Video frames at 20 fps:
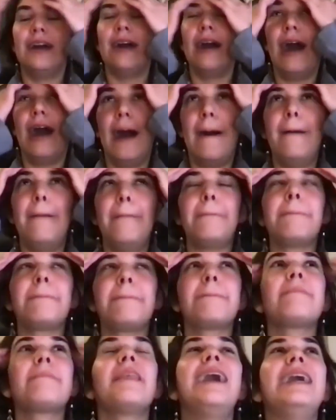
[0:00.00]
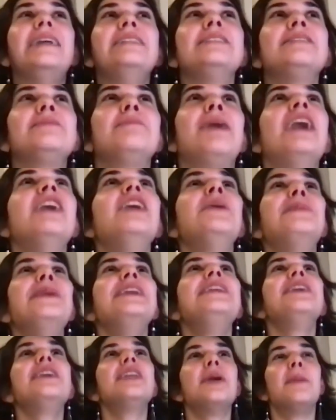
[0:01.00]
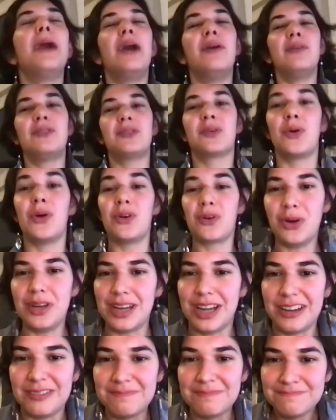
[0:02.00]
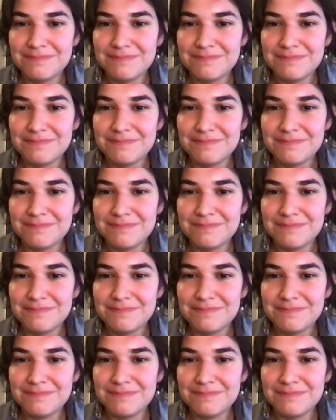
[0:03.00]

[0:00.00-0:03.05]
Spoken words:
And my opinion about Corona